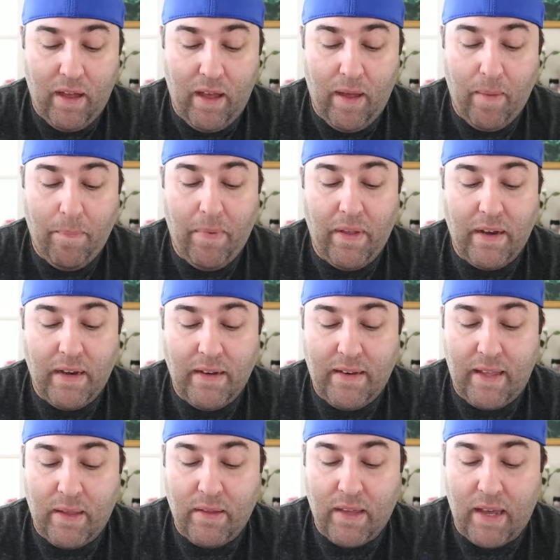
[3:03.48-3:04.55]
uh, but
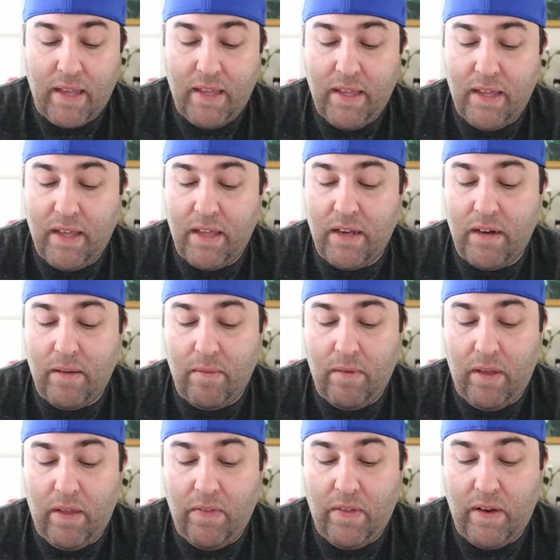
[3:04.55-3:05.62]
Nadeem got hit,
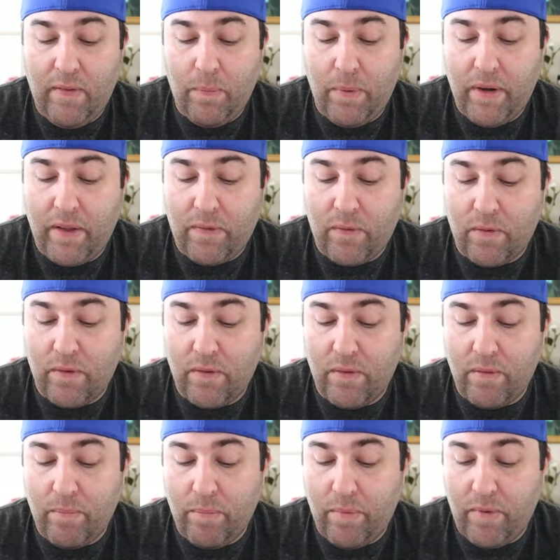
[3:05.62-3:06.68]
and then it's
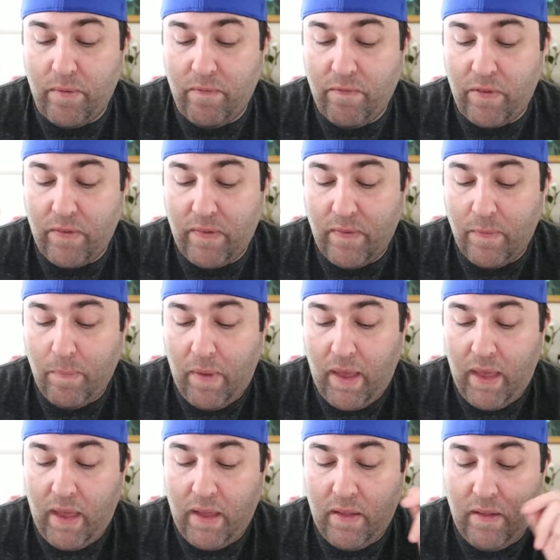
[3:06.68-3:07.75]
Dexter versus
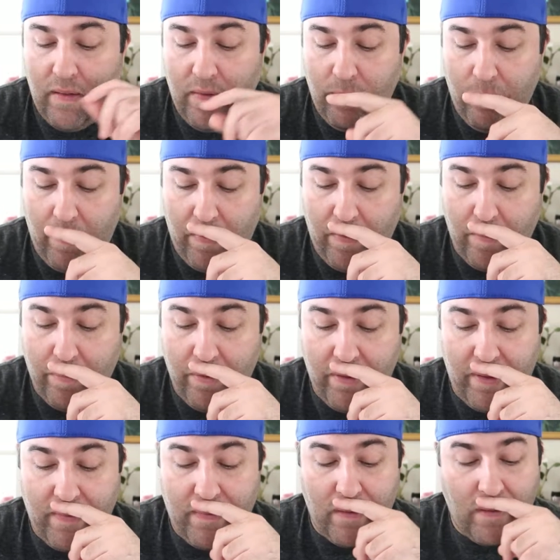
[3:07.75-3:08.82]
Matt, but the
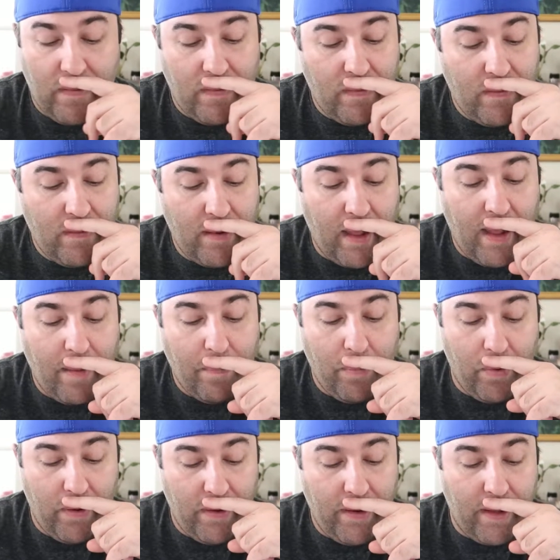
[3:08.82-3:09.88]
police
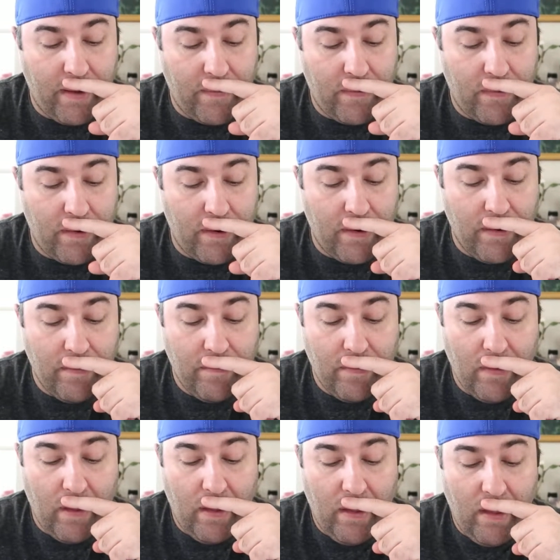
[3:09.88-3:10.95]
stopped Poindexter.
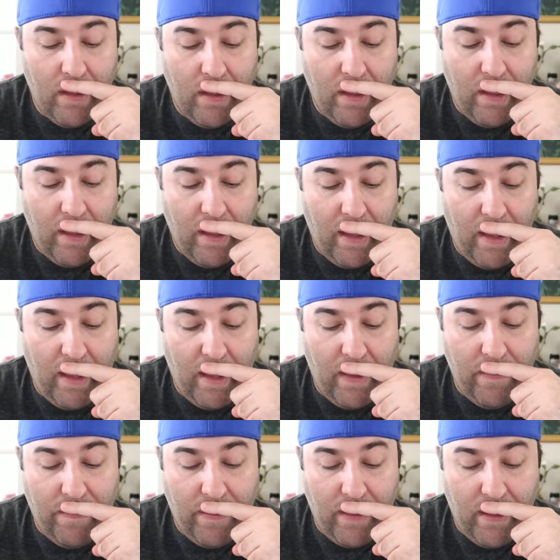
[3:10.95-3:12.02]

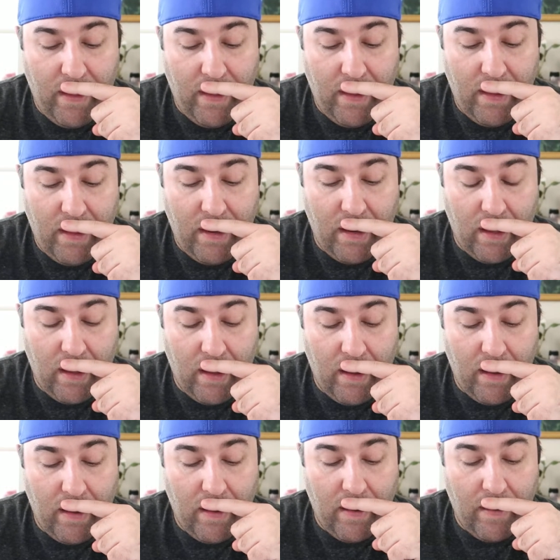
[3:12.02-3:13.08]
And then
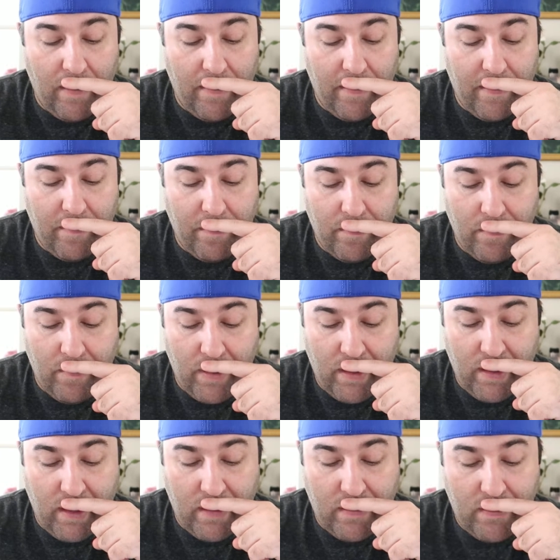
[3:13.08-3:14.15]
um, we
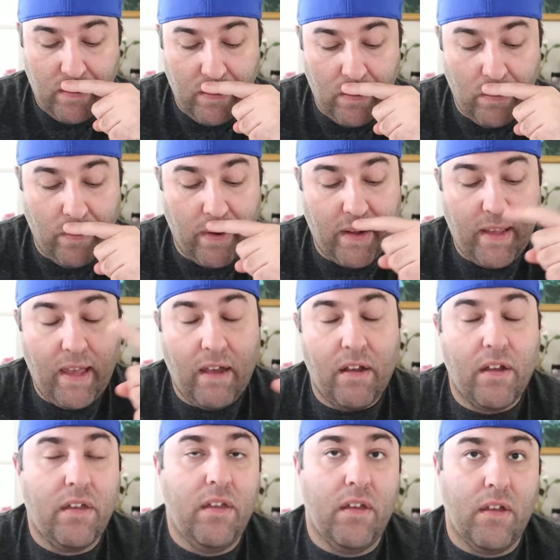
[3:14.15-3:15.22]
cut to where
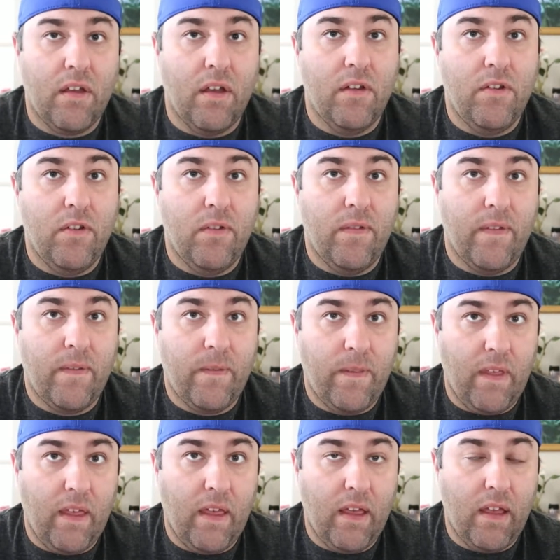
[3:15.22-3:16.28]
Karen couldn't go to this
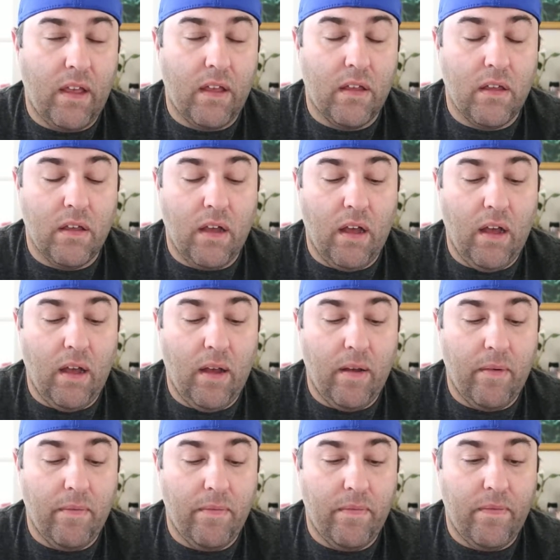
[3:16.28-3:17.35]
thing
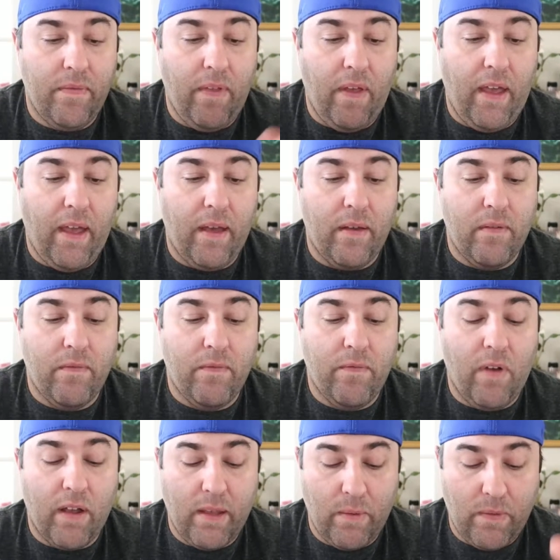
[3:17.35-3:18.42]
um, that
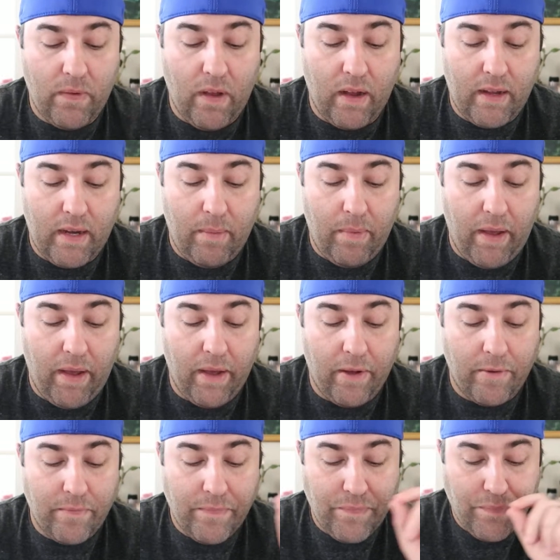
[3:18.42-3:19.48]
Foggy was talking
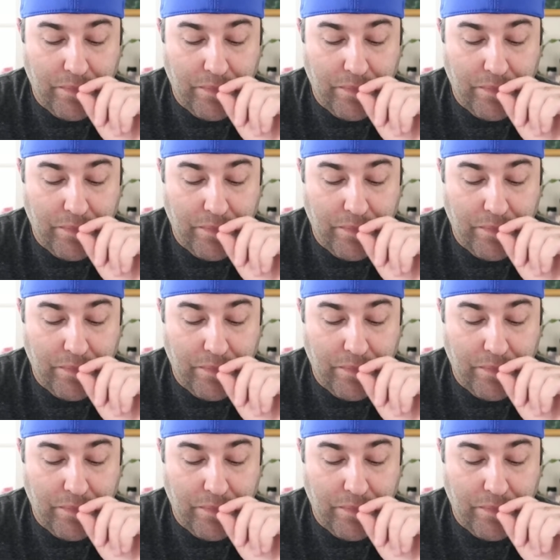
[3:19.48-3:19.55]
about